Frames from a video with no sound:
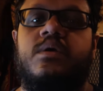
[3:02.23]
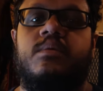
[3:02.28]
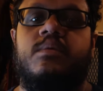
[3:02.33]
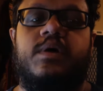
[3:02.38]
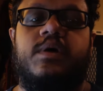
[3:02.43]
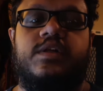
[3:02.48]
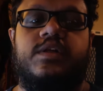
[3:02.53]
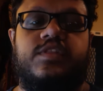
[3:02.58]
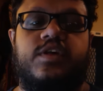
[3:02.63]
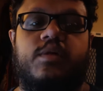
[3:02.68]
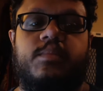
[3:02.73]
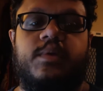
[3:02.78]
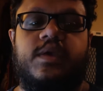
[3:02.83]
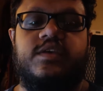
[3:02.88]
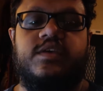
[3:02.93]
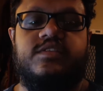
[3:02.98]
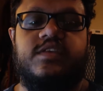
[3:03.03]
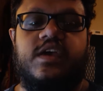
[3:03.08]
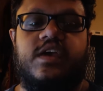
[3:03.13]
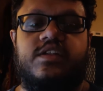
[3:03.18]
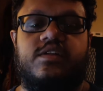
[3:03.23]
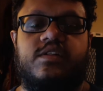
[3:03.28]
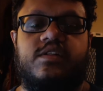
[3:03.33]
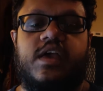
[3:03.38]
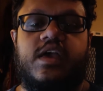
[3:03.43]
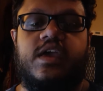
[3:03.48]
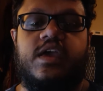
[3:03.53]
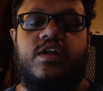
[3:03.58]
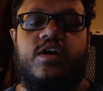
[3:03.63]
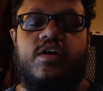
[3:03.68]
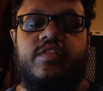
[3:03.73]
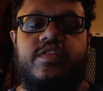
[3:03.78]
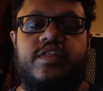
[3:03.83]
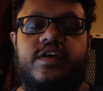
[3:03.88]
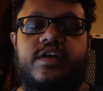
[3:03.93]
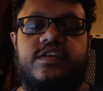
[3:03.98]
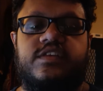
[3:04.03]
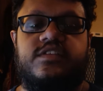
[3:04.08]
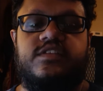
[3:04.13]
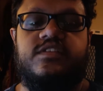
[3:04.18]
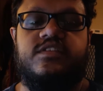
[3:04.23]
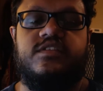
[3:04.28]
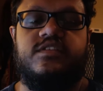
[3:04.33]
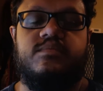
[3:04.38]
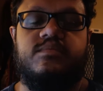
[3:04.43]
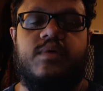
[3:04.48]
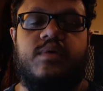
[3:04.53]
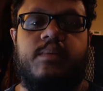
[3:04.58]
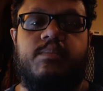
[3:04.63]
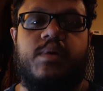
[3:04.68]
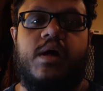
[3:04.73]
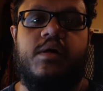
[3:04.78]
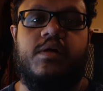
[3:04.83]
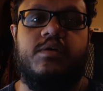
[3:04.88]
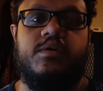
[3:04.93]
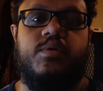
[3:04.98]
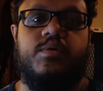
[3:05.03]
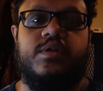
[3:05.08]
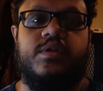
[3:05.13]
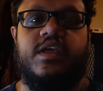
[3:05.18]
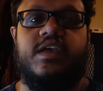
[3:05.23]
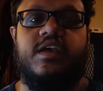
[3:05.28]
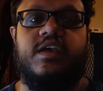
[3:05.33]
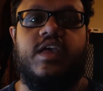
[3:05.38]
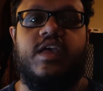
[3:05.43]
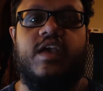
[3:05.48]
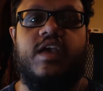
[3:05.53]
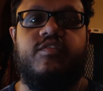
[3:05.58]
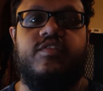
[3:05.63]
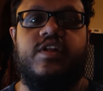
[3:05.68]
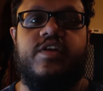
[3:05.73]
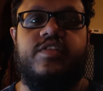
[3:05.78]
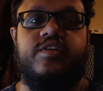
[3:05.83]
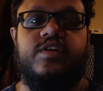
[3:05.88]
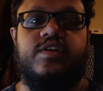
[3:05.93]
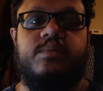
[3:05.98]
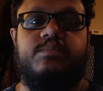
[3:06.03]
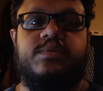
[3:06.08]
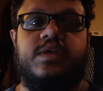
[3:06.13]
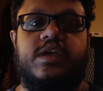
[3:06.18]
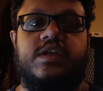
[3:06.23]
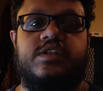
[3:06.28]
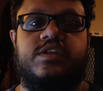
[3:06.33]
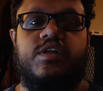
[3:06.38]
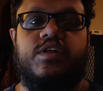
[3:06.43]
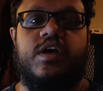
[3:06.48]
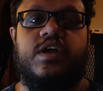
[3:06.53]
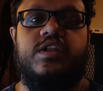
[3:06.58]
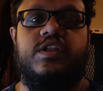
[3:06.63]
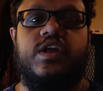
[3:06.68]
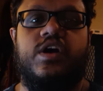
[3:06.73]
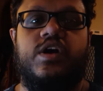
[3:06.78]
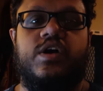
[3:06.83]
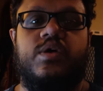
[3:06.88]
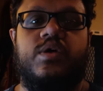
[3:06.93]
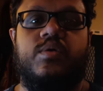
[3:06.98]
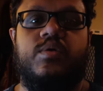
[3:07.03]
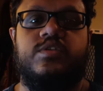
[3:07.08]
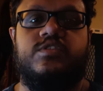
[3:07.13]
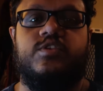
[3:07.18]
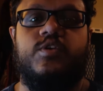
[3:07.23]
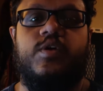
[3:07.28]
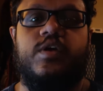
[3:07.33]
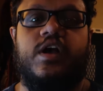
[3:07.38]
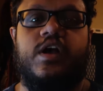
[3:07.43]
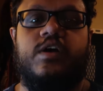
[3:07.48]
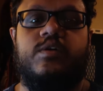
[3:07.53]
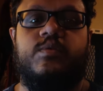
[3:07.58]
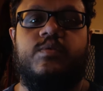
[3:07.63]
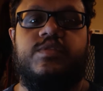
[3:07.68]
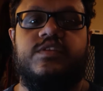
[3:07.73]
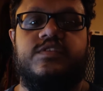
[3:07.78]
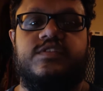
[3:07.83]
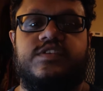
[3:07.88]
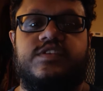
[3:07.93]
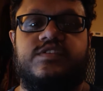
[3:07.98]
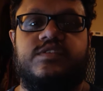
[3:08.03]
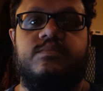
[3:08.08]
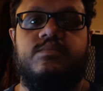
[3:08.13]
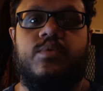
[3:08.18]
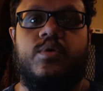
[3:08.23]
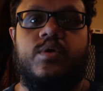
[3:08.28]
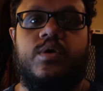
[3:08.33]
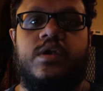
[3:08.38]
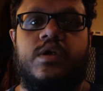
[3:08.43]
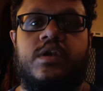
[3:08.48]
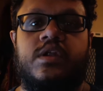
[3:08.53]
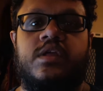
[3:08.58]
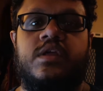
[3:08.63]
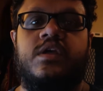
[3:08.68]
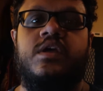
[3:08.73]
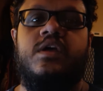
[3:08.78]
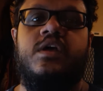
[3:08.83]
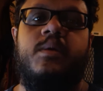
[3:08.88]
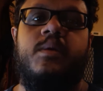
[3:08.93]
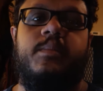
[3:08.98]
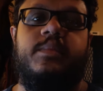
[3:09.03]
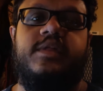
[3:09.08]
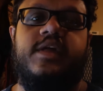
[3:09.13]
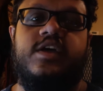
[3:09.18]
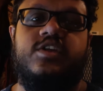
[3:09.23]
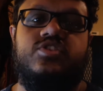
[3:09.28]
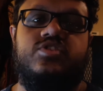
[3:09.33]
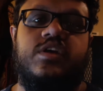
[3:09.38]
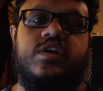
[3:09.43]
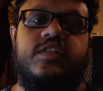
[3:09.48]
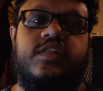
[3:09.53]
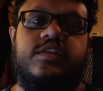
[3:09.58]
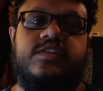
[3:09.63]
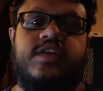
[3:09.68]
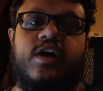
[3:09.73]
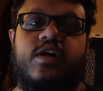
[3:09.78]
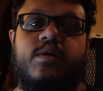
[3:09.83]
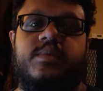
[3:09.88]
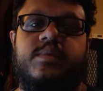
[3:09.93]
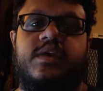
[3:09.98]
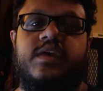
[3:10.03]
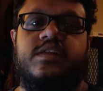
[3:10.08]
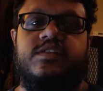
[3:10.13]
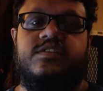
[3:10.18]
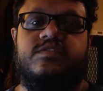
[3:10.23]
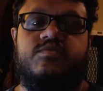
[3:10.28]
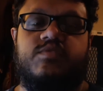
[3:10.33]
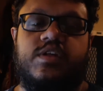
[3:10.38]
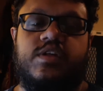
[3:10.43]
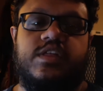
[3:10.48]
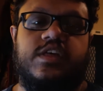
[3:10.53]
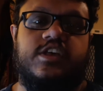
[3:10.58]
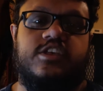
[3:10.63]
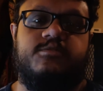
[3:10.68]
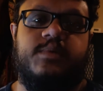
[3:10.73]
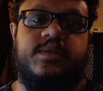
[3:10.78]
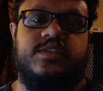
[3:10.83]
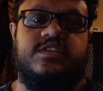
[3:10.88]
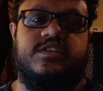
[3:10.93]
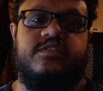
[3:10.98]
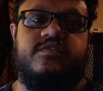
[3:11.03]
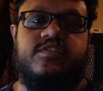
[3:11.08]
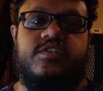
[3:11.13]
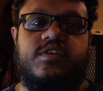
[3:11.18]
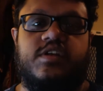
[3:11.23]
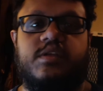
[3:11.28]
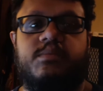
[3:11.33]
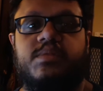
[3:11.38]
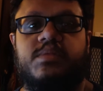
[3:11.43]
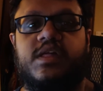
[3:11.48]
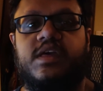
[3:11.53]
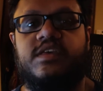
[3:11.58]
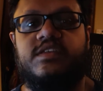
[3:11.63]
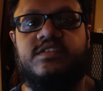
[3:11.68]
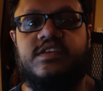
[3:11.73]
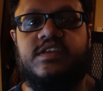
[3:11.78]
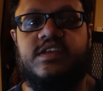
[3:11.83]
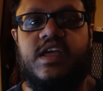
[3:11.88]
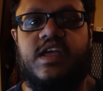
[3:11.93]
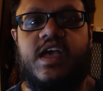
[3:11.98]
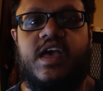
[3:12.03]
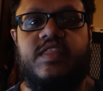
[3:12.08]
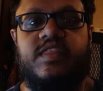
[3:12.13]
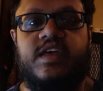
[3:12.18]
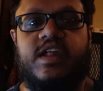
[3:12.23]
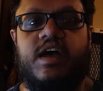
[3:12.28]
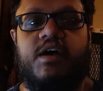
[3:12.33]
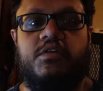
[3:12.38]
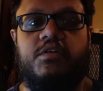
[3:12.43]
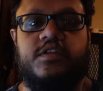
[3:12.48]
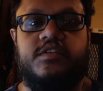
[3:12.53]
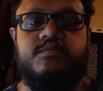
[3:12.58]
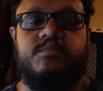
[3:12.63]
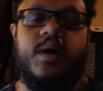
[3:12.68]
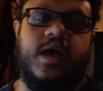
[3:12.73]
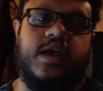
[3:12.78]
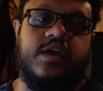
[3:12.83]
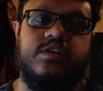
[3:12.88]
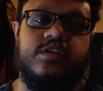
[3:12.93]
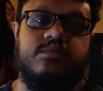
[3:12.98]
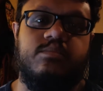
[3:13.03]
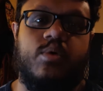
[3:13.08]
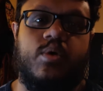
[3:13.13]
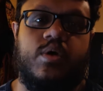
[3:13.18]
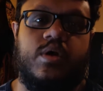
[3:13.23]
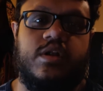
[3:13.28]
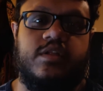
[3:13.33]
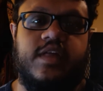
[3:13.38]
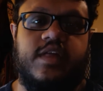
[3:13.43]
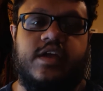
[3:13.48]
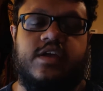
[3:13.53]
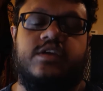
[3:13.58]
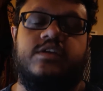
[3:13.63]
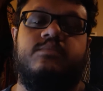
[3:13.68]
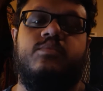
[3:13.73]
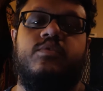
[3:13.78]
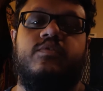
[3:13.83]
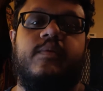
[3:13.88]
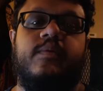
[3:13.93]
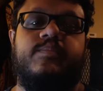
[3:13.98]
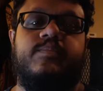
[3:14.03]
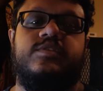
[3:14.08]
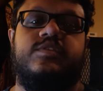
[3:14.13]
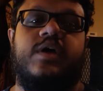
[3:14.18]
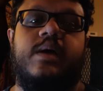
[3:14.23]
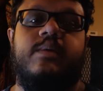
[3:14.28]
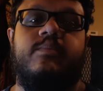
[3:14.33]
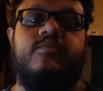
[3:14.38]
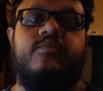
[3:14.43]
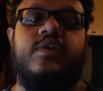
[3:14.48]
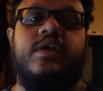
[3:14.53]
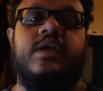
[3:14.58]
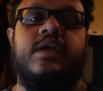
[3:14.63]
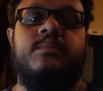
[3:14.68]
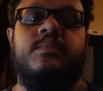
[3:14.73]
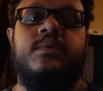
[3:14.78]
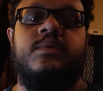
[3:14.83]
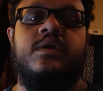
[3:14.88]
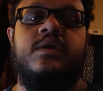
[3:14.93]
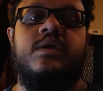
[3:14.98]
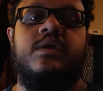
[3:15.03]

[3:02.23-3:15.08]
But there'll be a slight delay in all this. I probably won't give another update until I know what's going on with the system board. Potentially they tell me it's really expensive to replace it, and then I'll just buy a new board, and that could move up the time frame.